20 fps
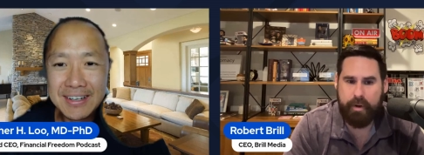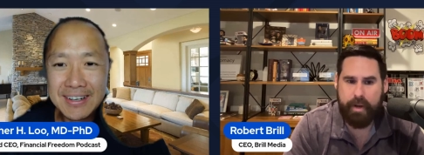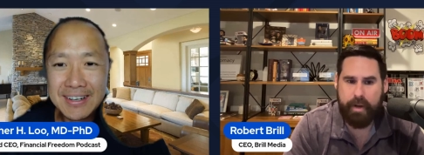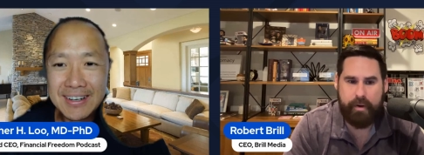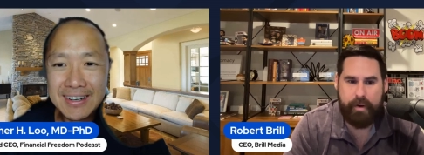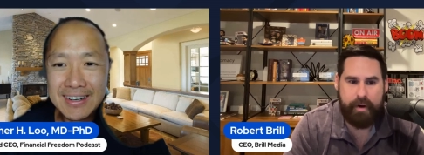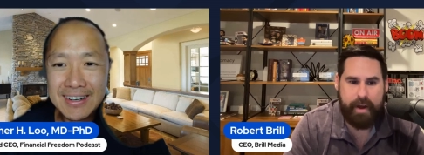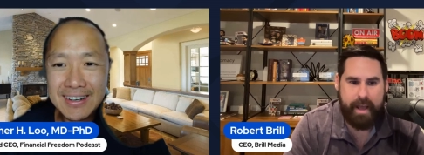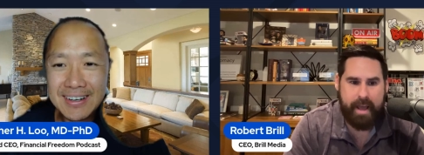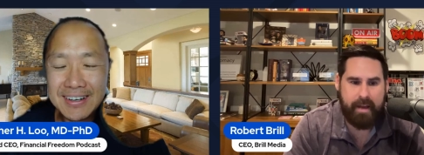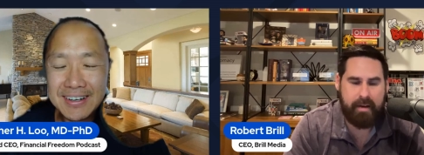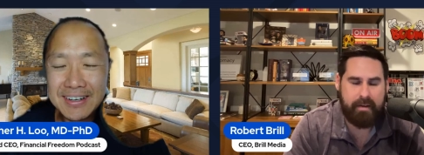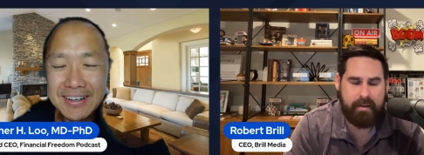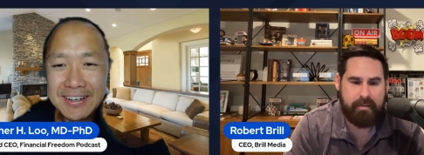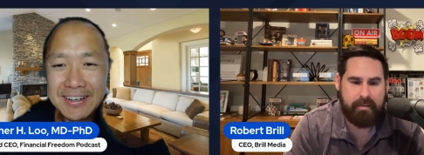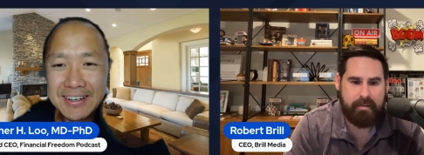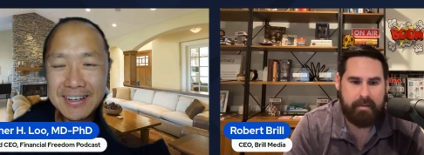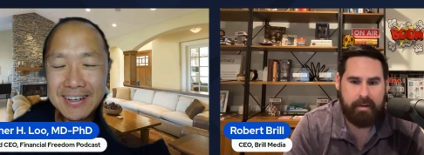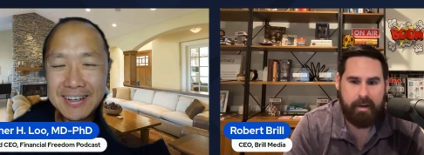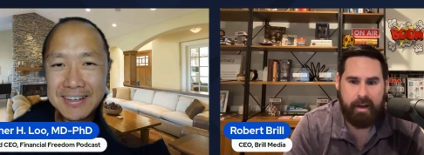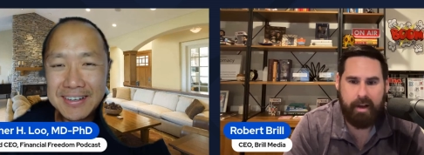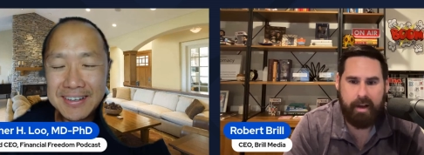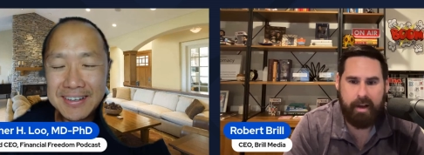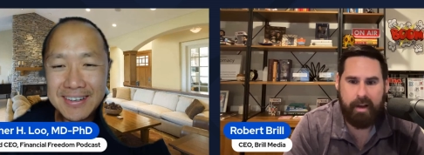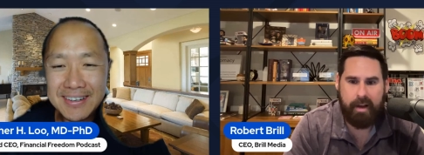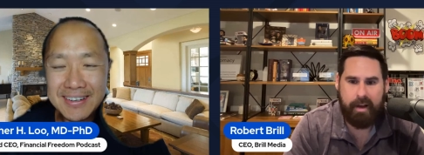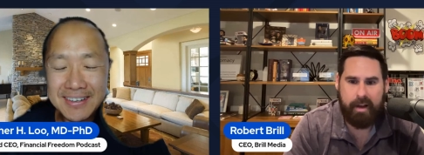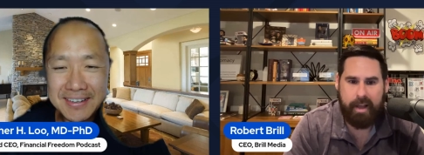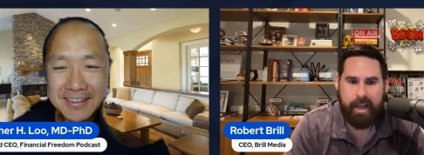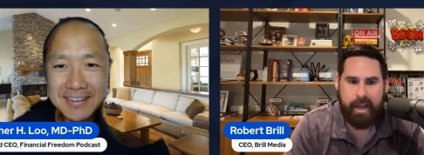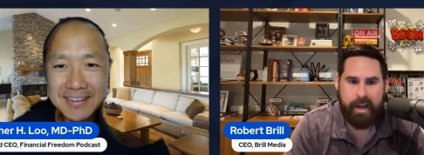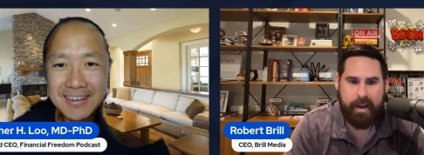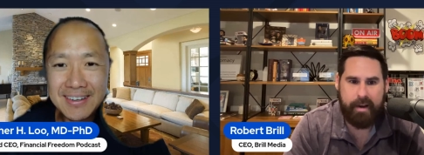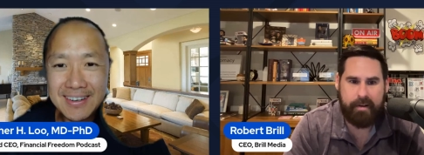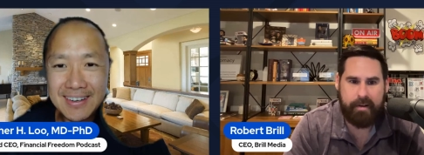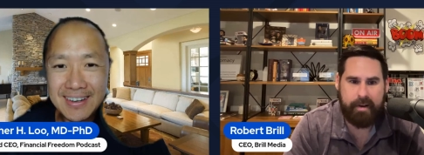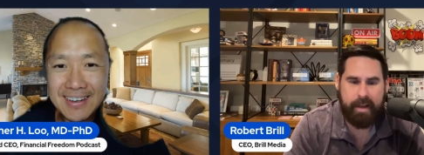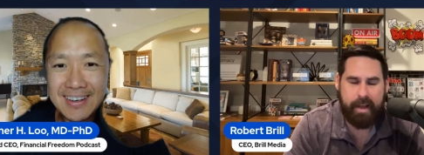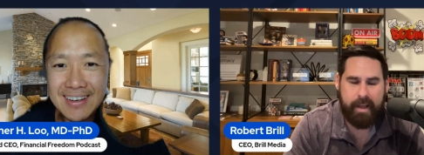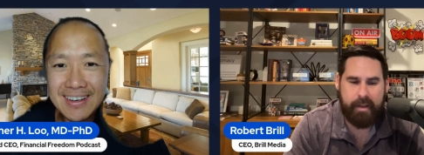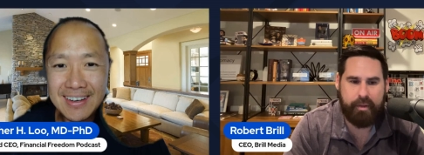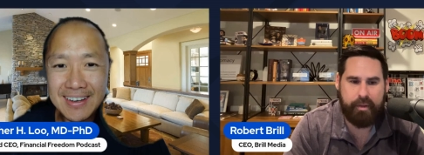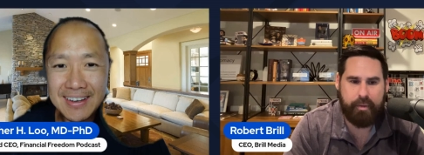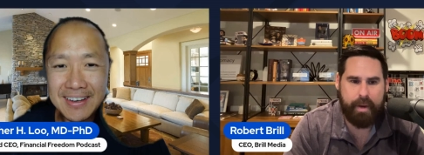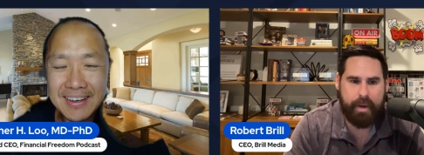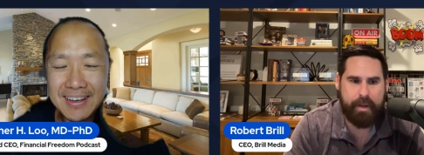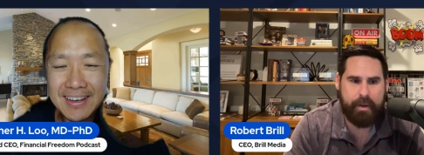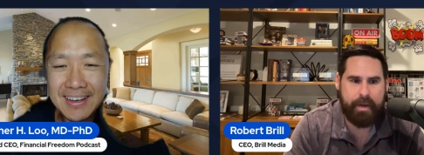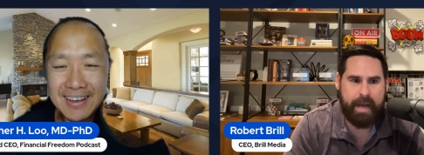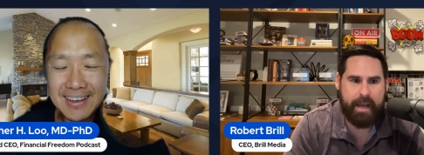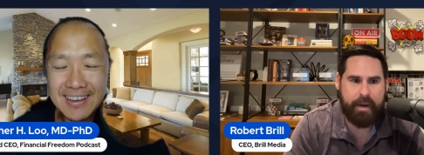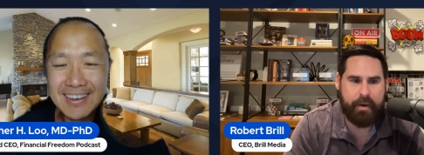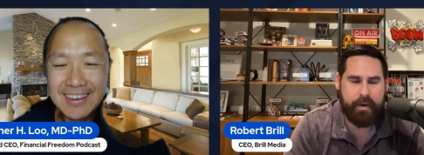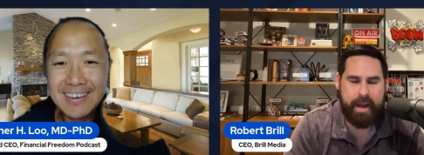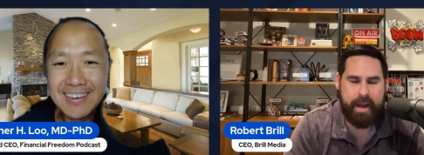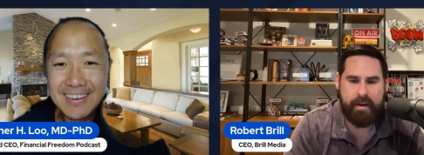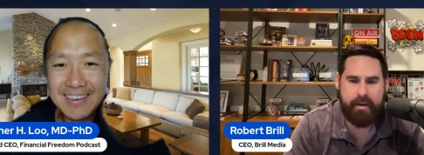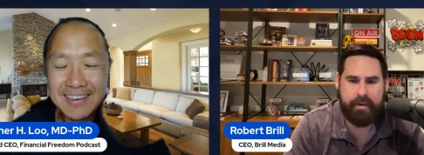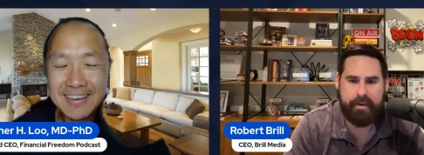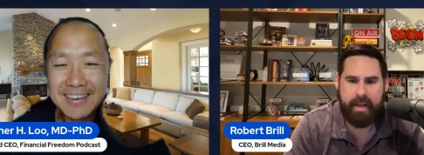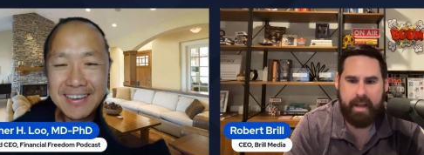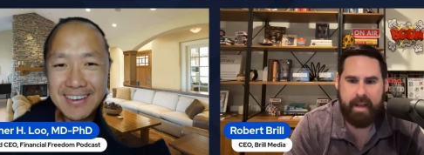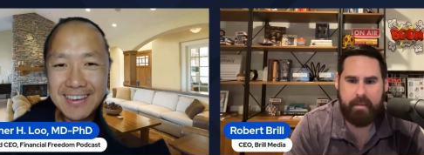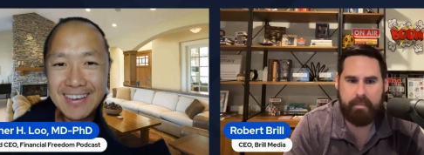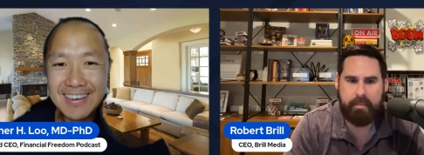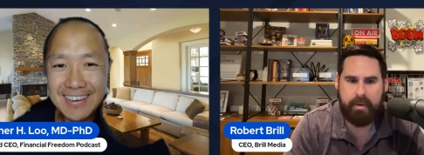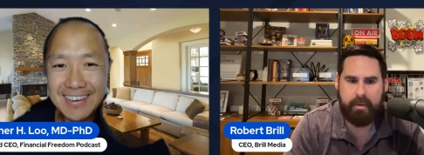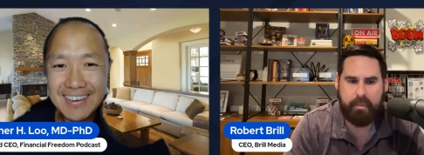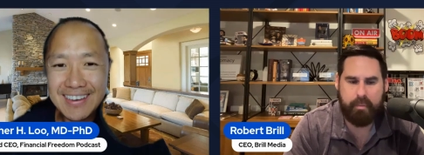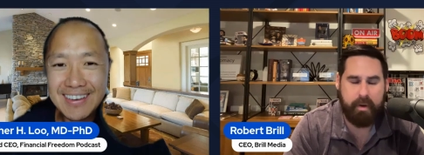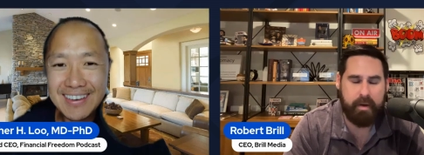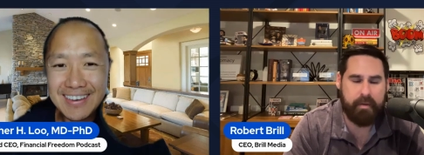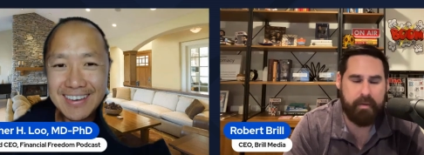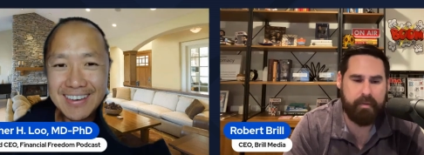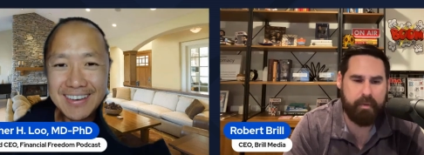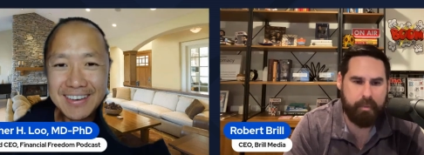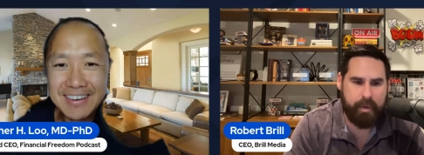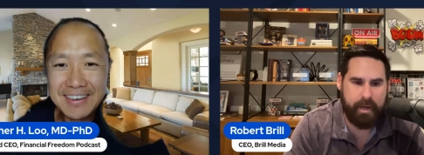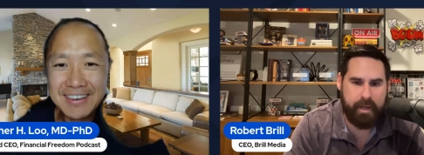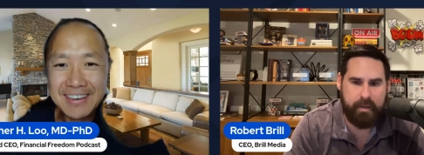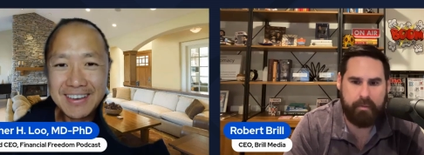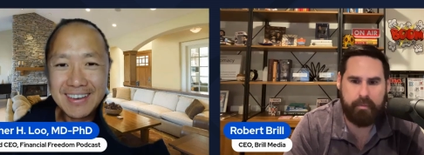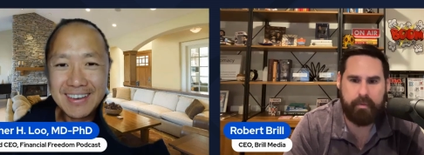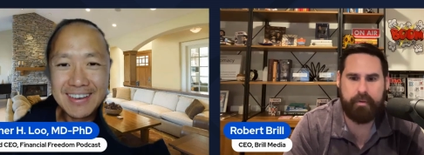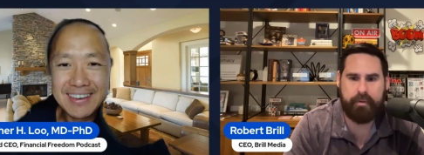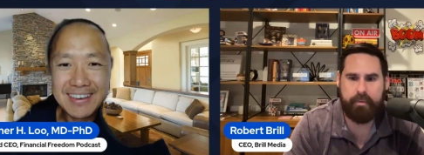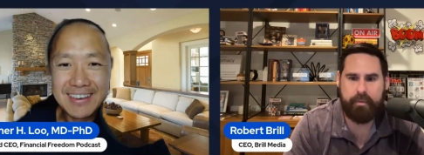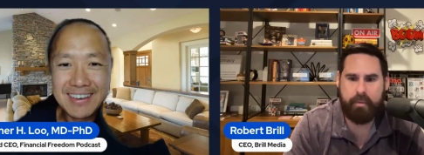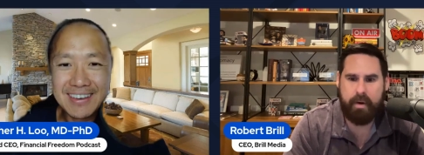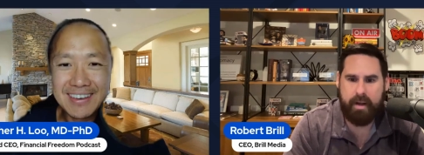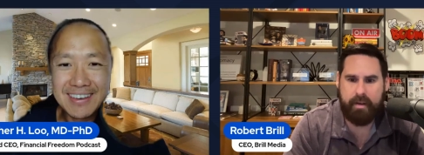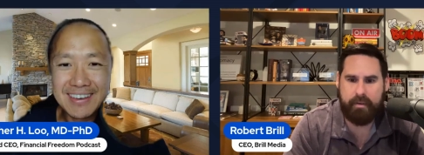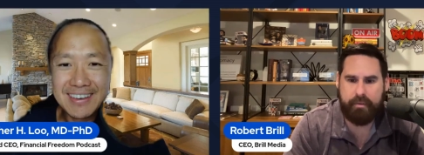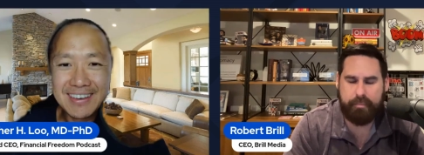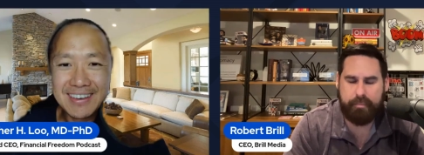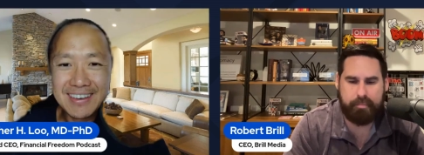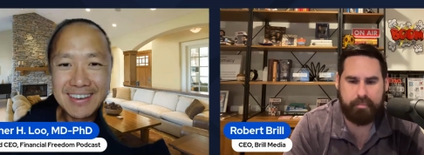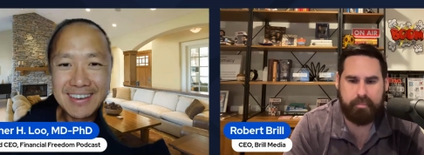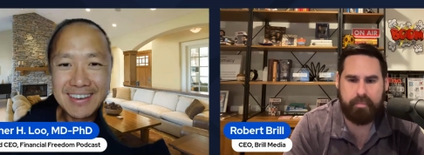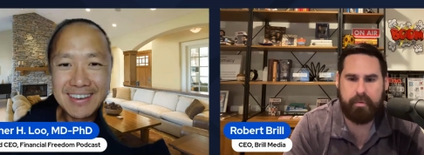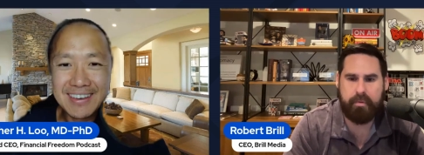Speaker 1: no internet uh, and and the way you got your entertainment, one of the ways was you watched